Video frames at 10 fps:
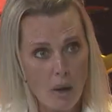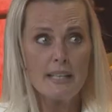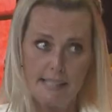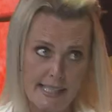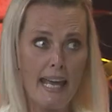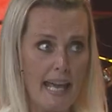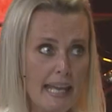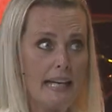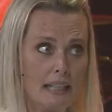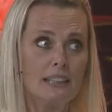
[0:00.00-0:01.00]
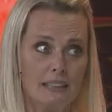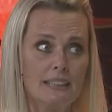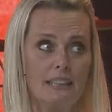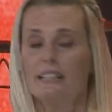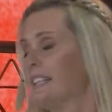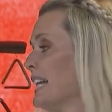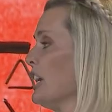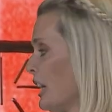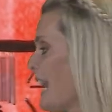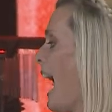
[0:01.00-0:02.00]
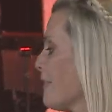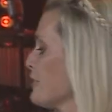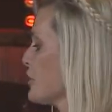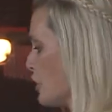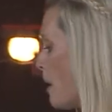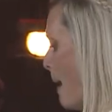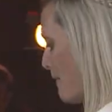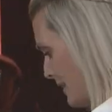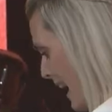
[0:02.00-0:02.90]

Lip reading: want to see? Then you're going to have to stop having